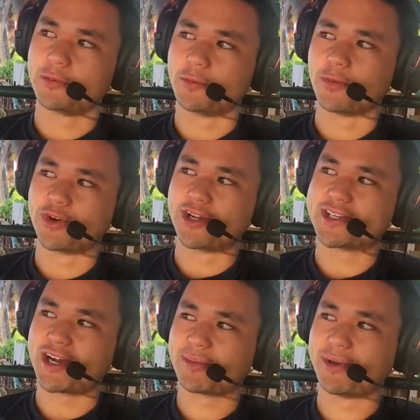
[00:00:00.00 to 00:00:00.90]
we're going to
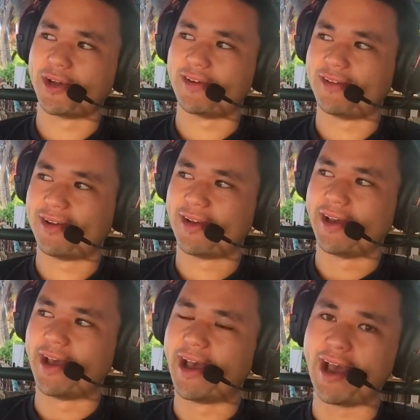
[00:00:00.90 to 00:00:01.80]
talk about
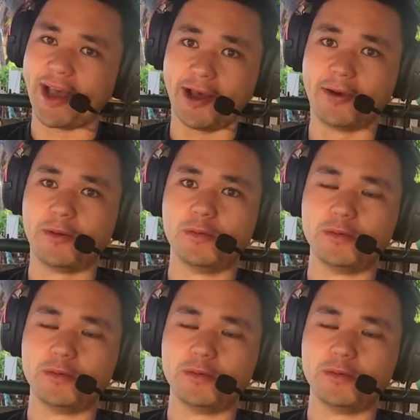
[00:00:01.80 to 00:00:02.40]
how